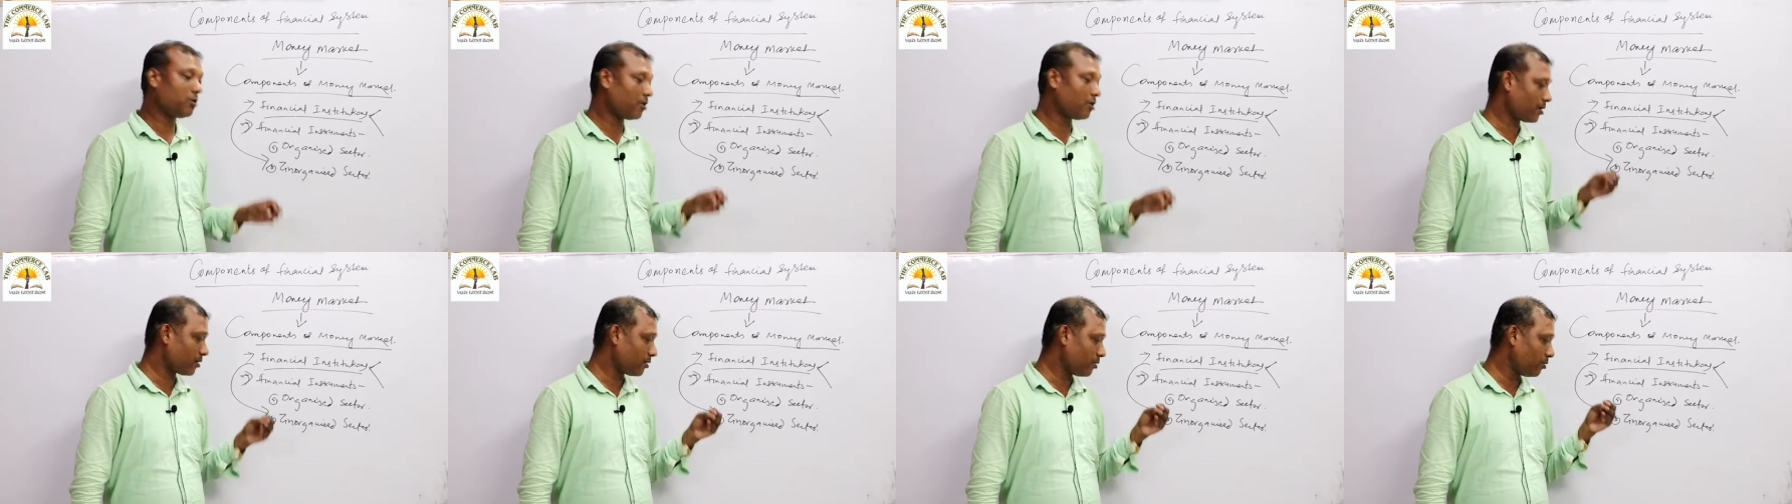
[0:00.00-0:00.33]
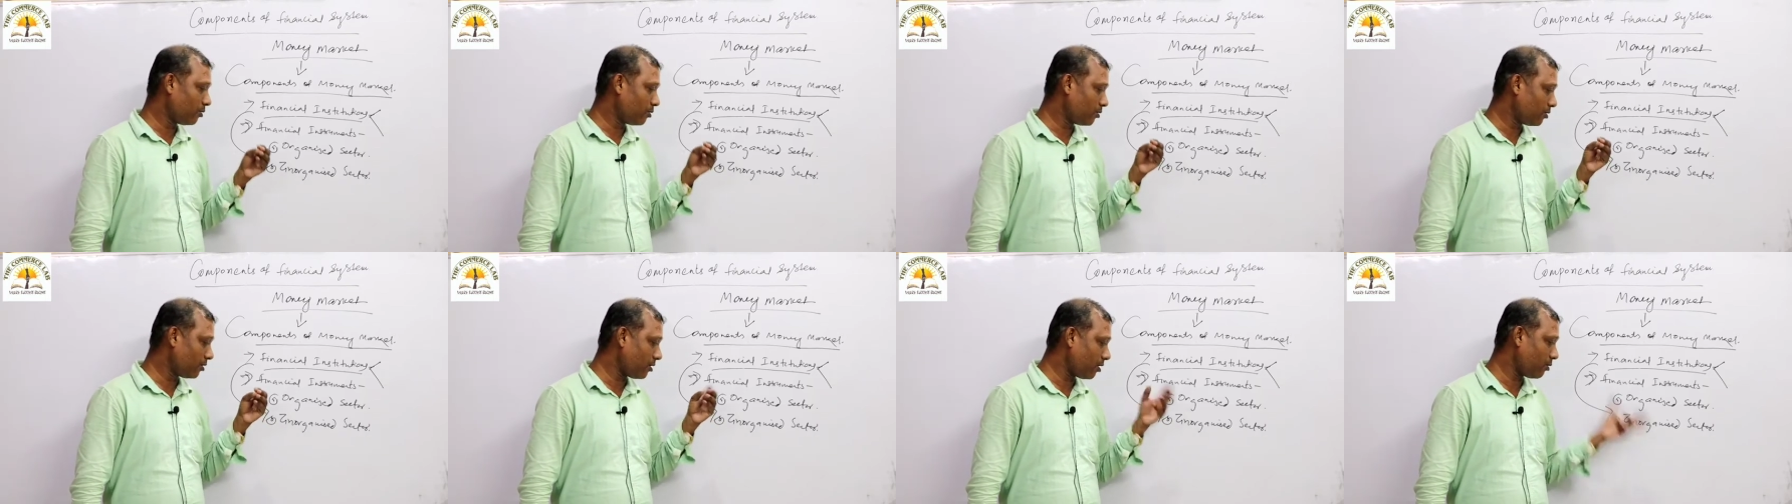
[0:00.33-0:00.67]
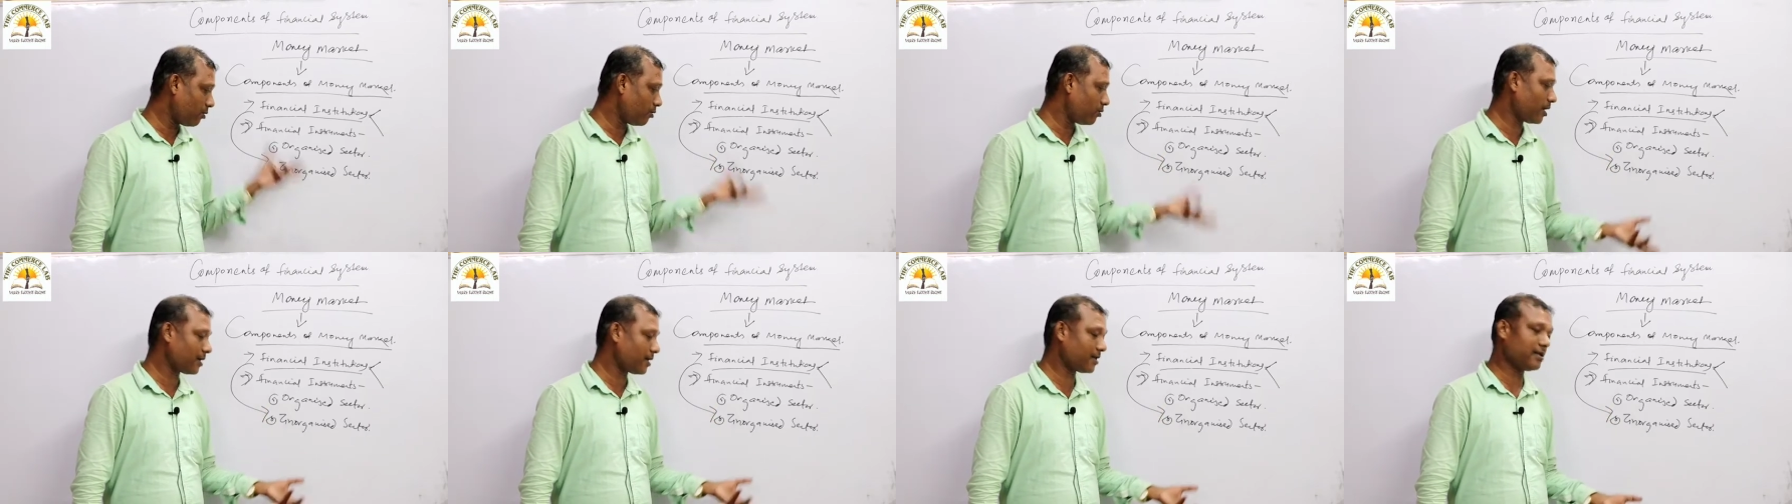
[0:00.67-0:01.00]

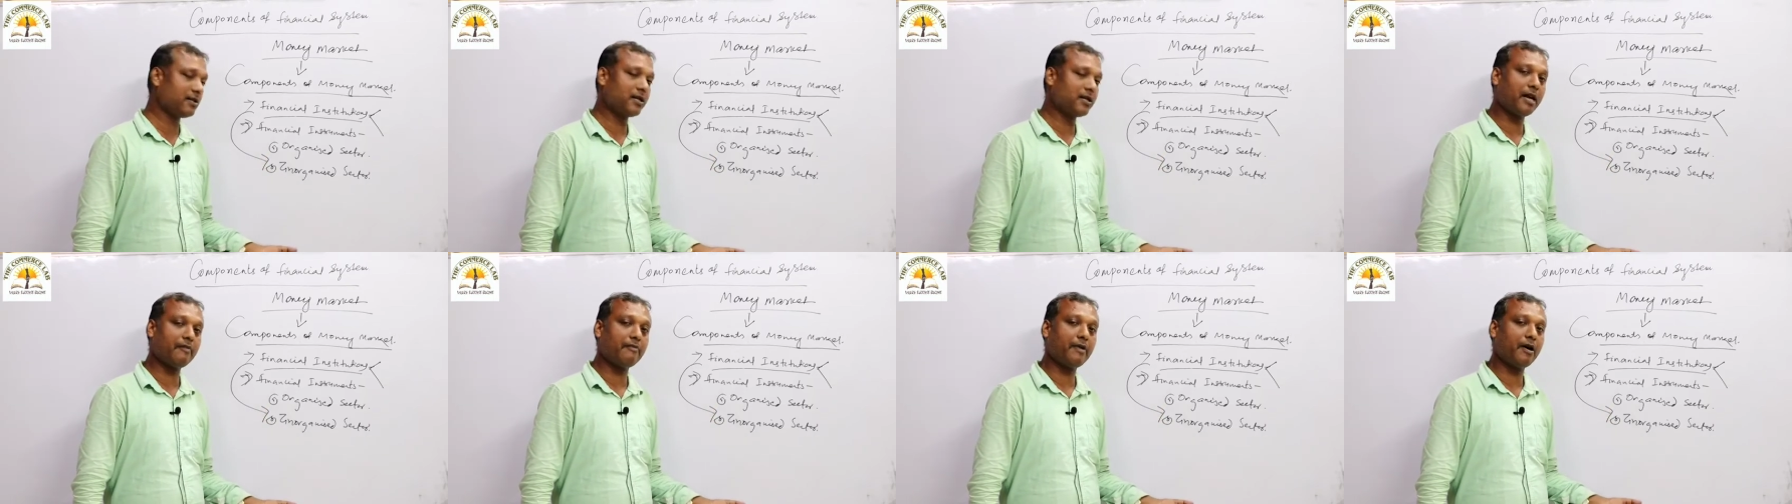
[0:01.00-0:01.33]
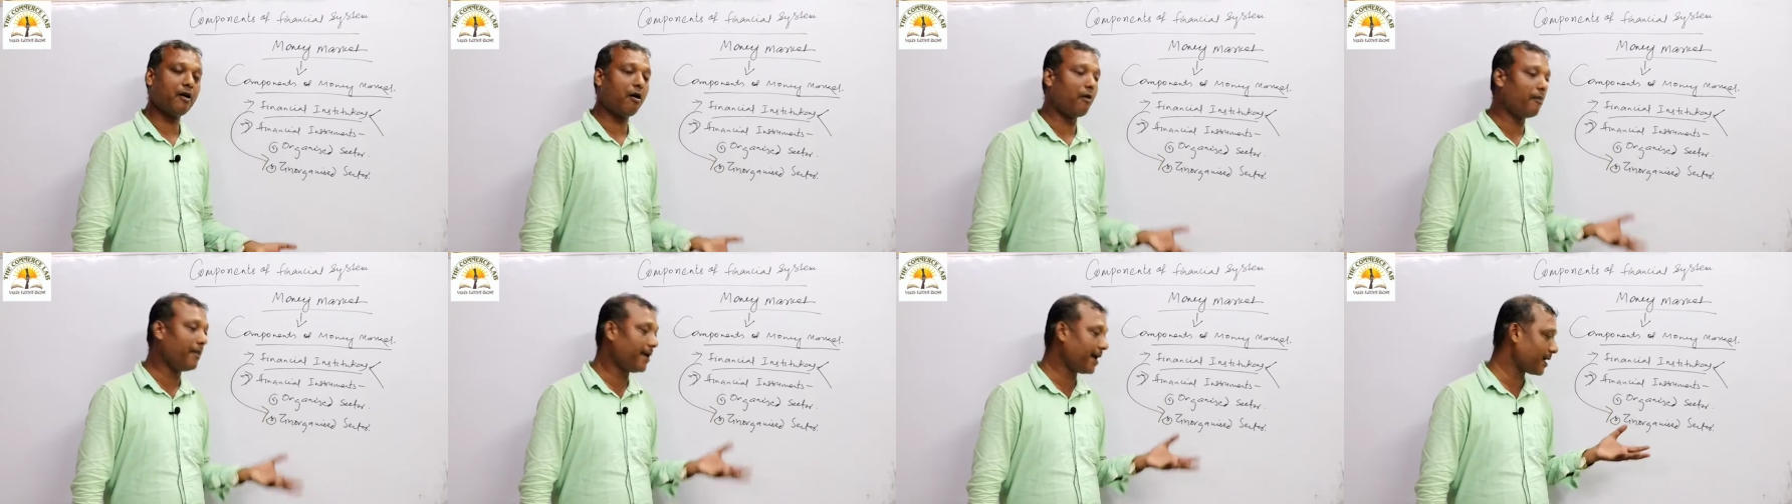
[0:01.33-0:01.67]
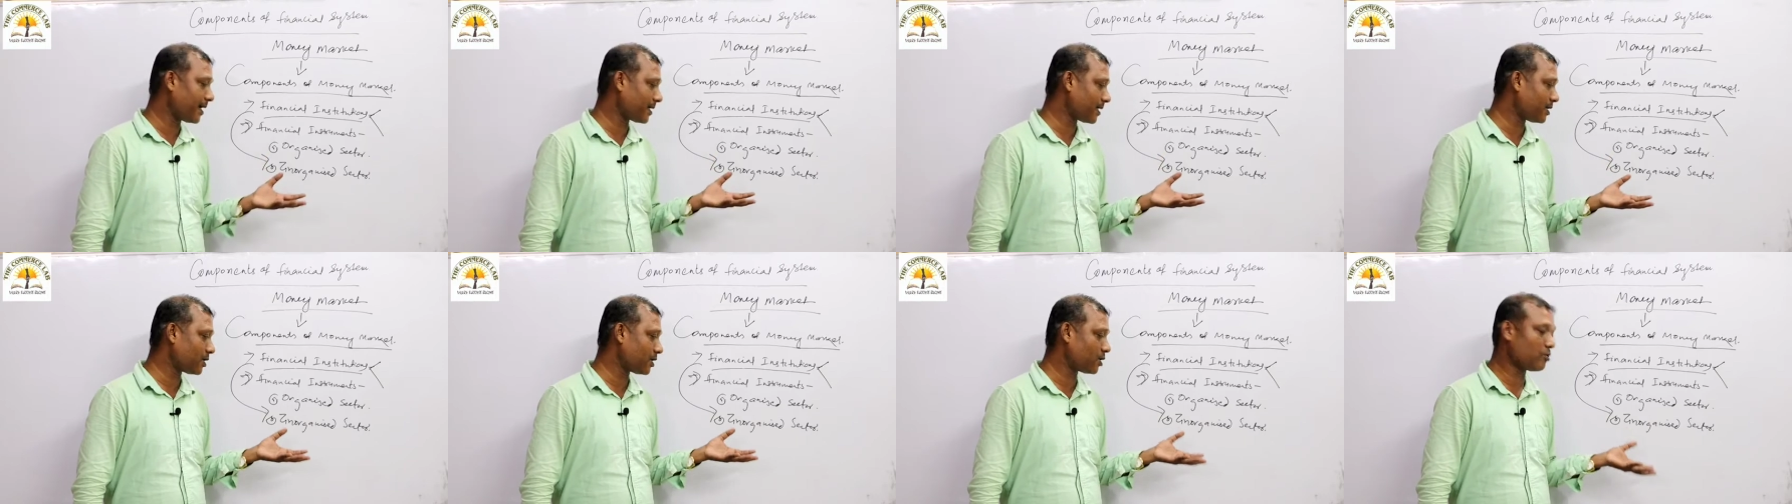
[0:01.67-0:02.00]
who doesn't have an
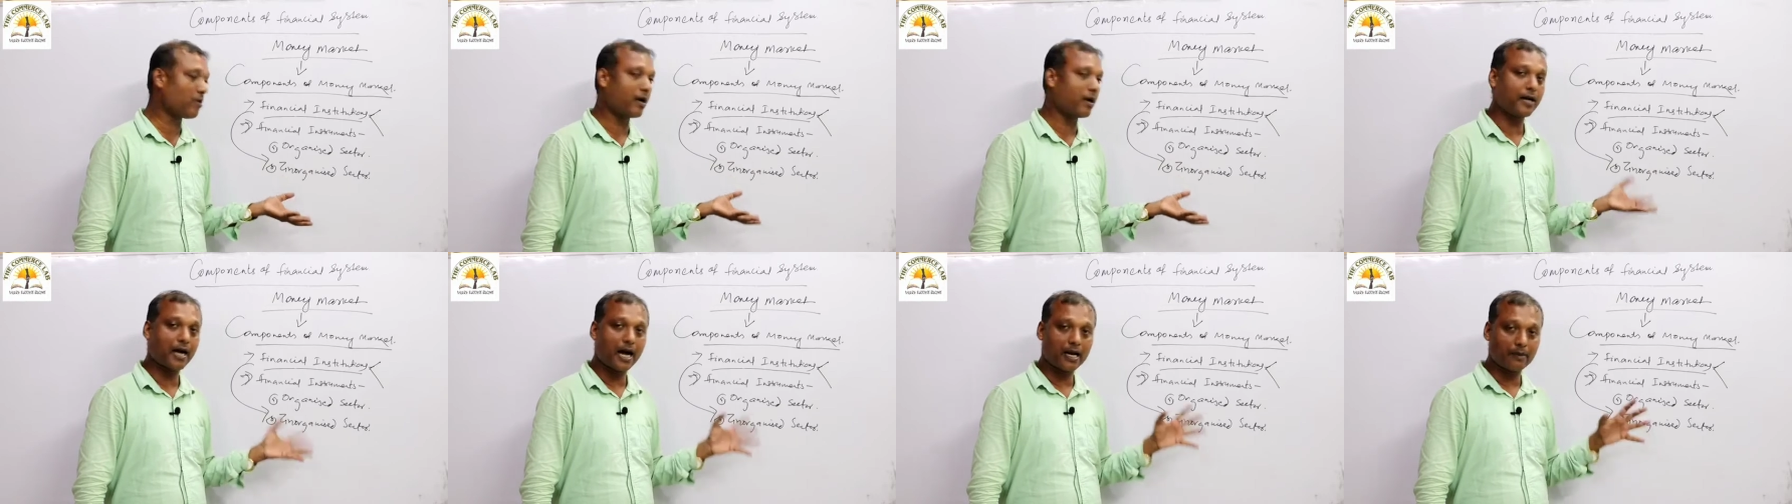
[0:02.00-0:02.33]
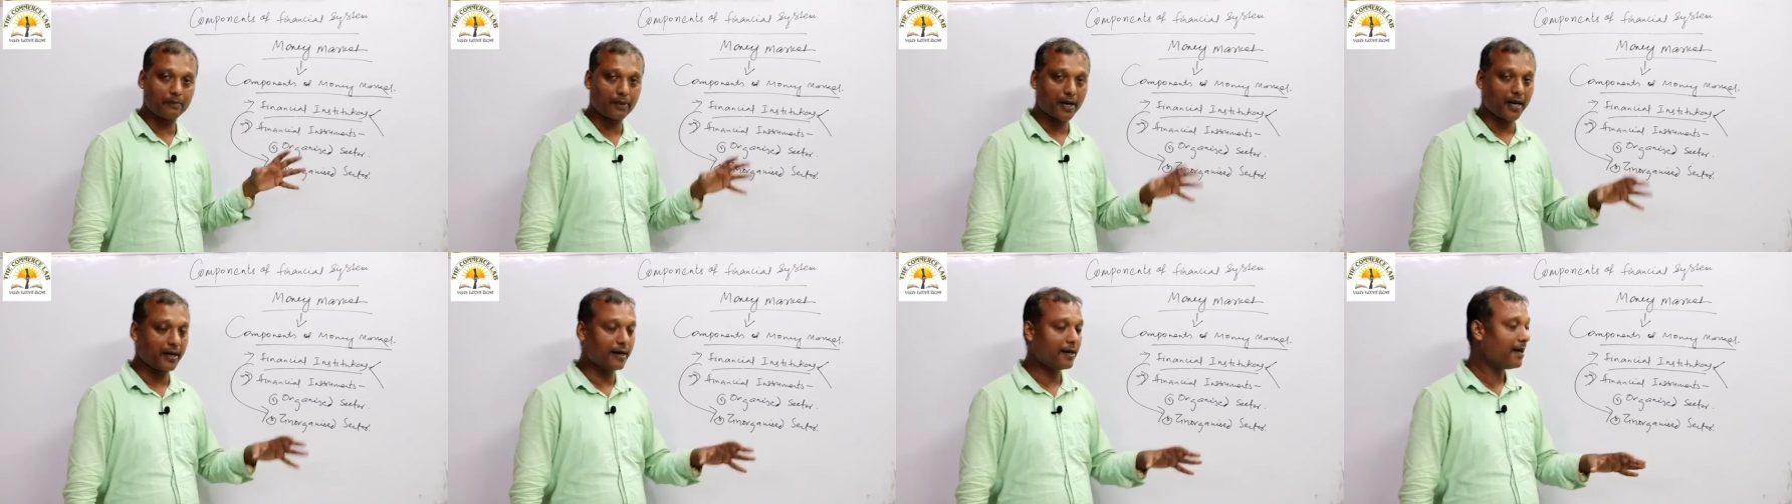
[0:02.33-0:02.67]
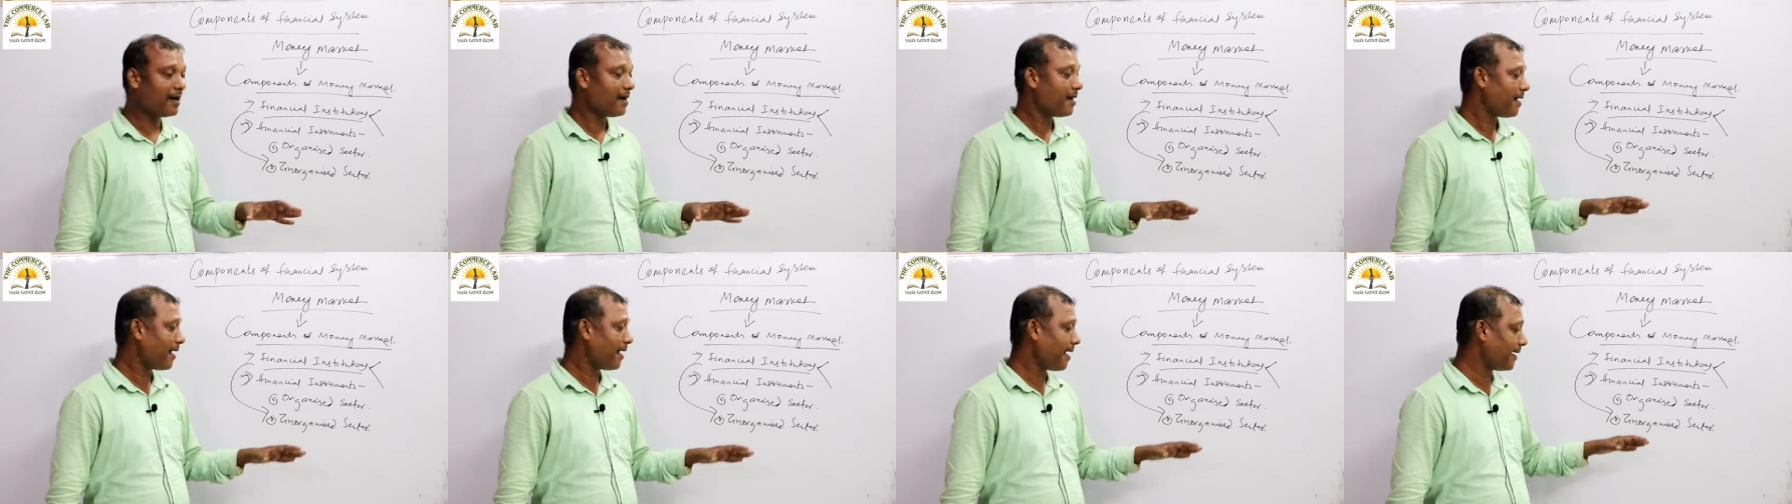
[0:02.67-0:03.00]
obligation toward
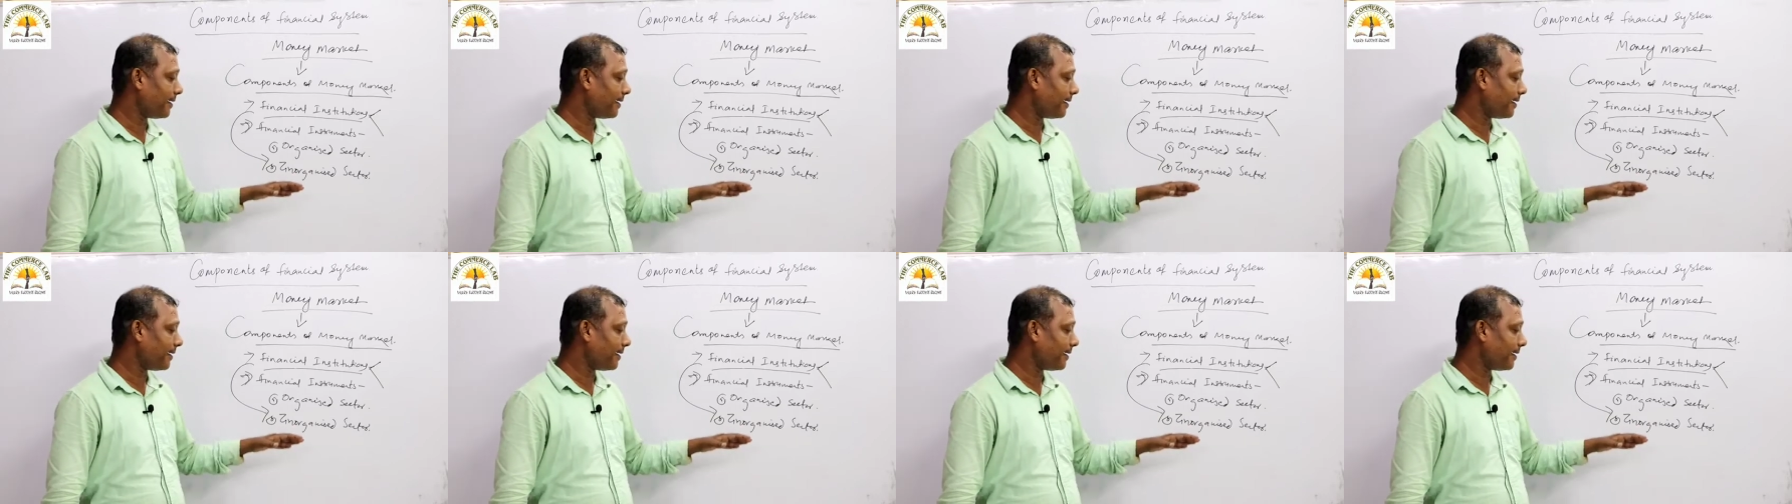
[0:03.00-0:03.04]
RBI